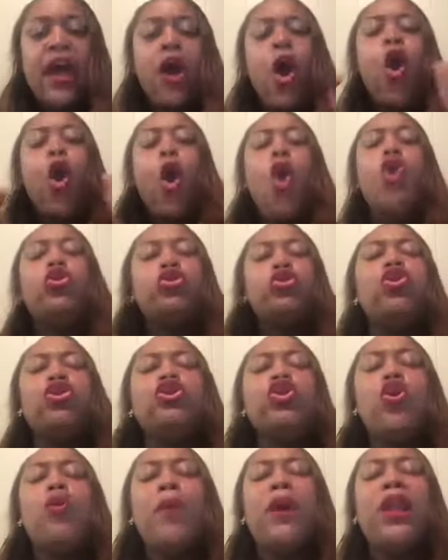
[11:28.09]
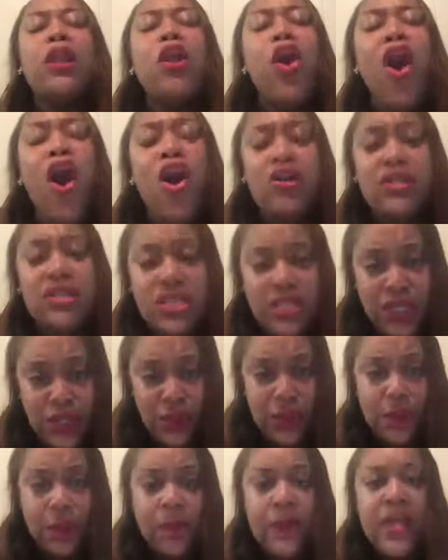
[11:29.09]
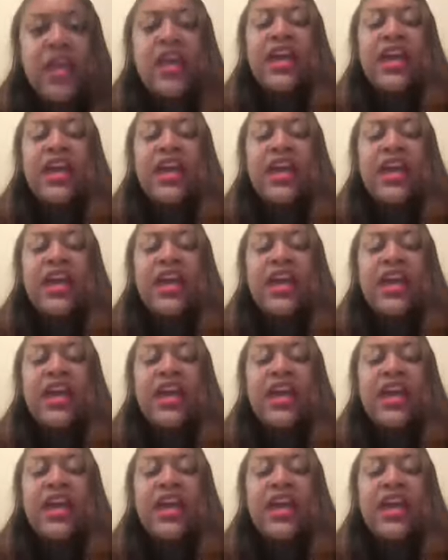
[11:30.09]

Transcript: Who do you belong to?